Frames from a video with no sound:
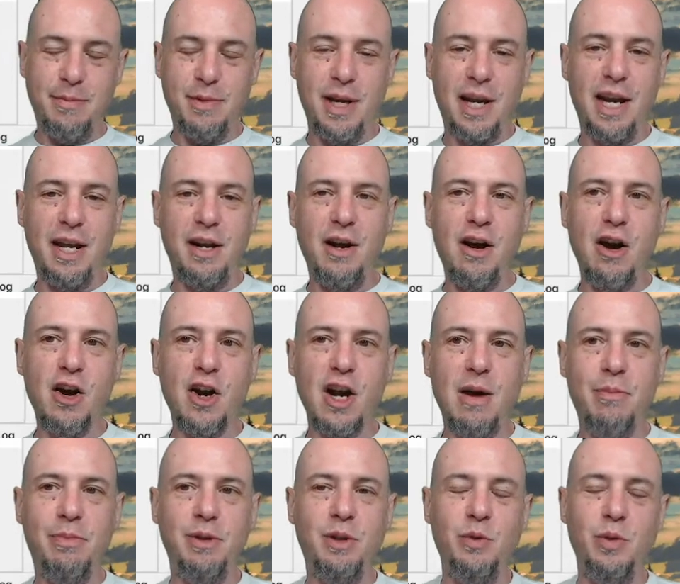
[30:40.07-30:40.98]
I get hung
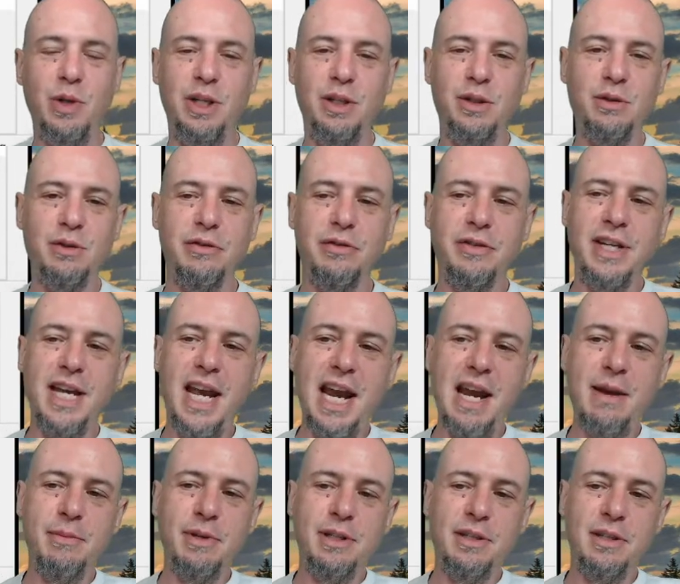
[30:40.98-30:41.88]
up between sort of
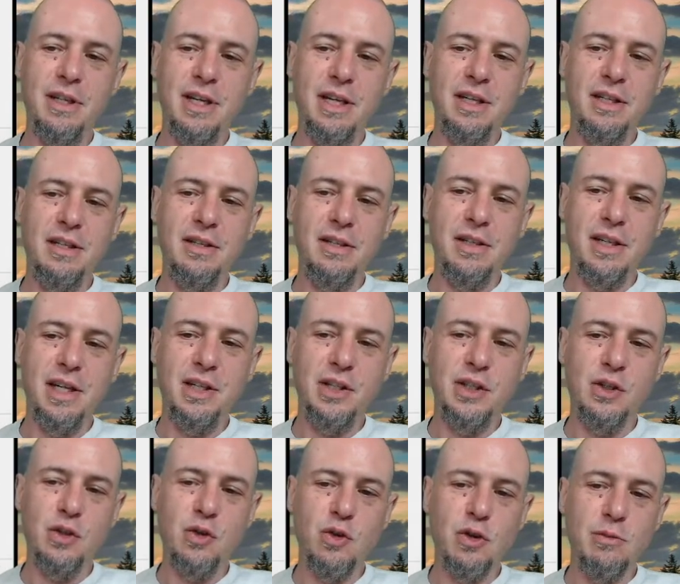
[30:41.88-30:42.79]
game and and, and
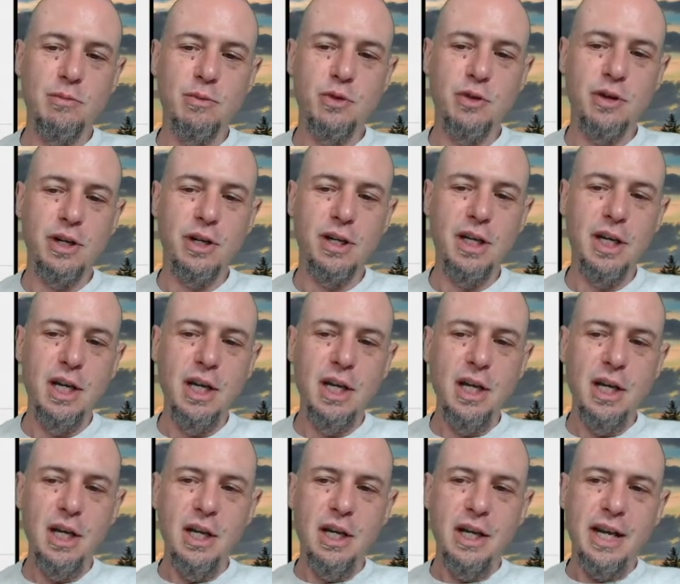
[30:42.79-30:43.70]
scoreboard.
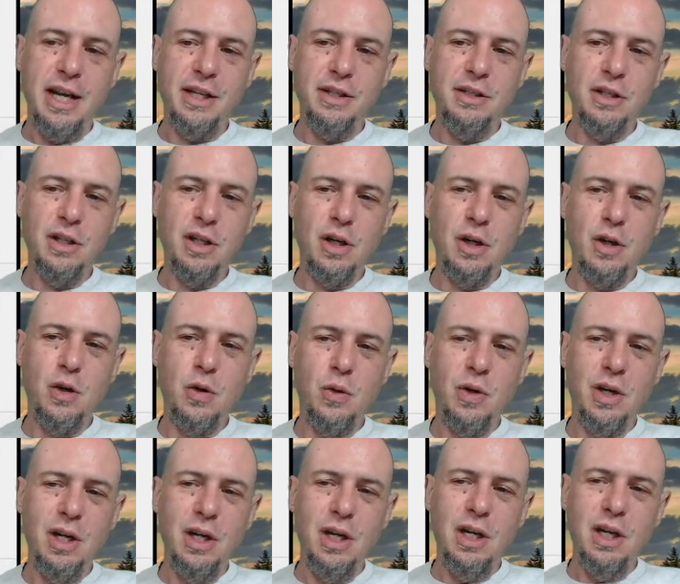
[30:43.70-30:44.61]
And so
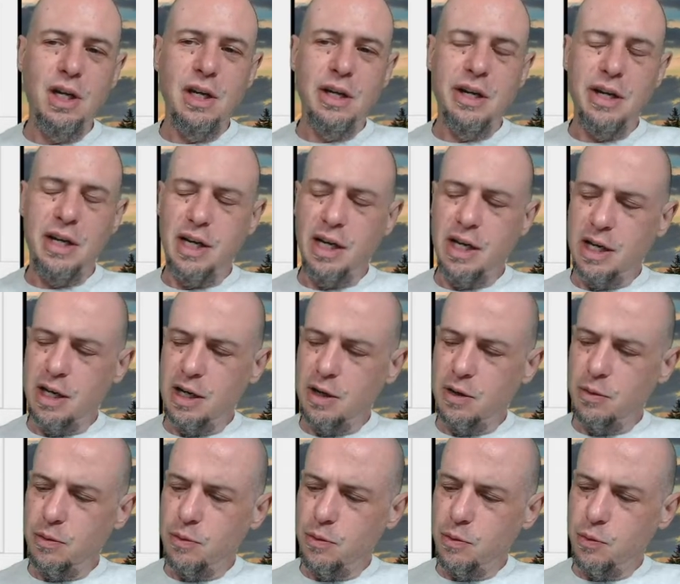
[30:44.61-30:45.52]
uh
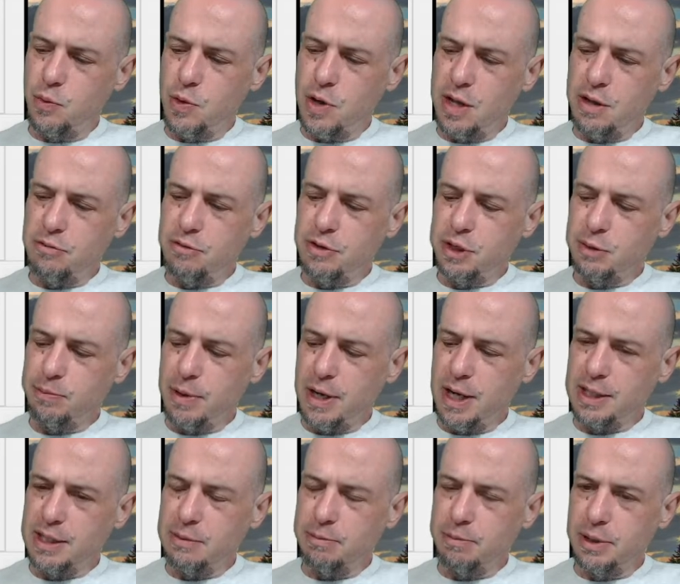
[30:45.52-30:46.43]
what are the
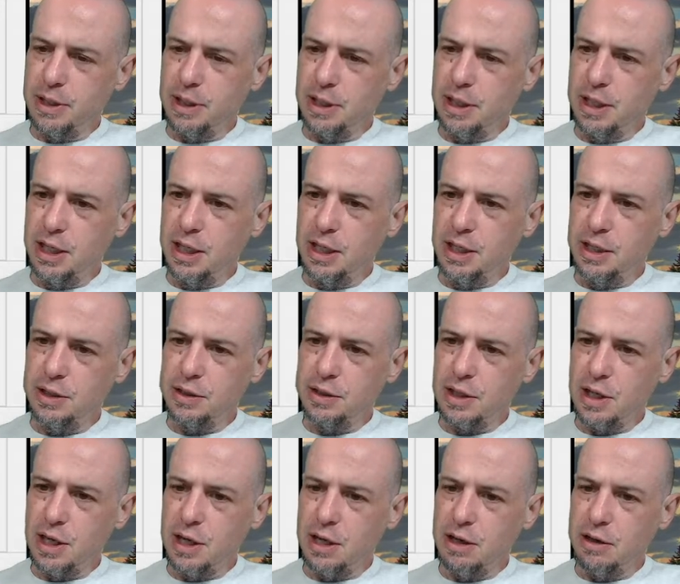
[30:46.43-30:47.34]
responsibilities
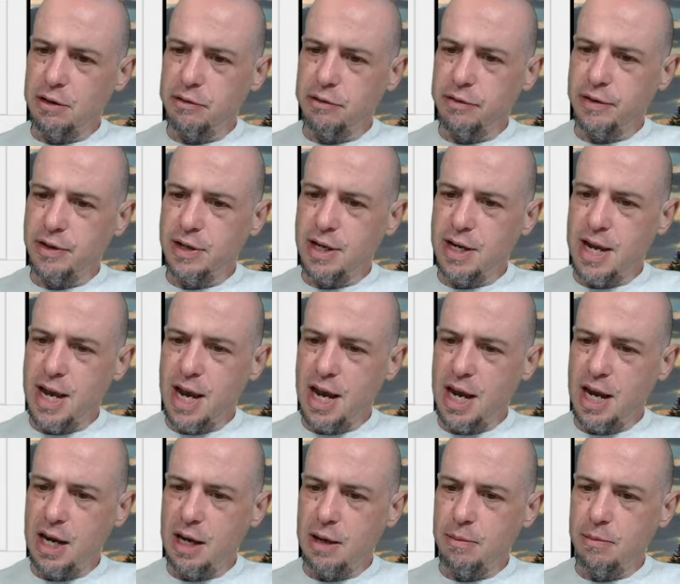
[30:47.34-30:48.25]
of
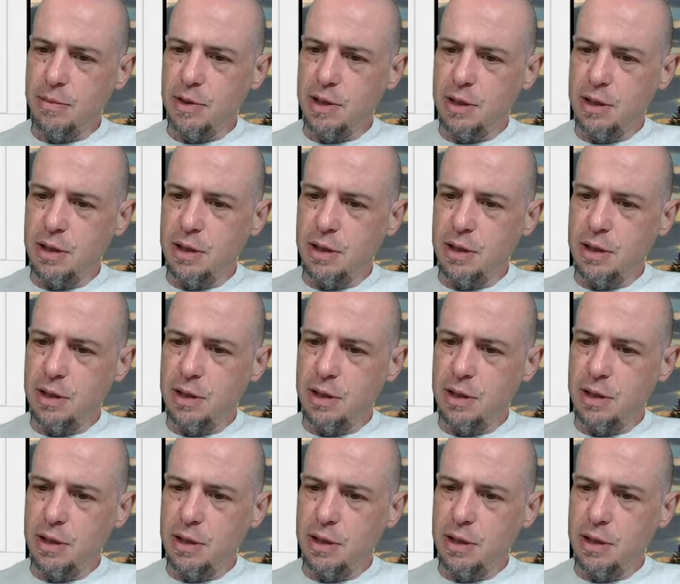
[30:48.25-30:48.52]
game?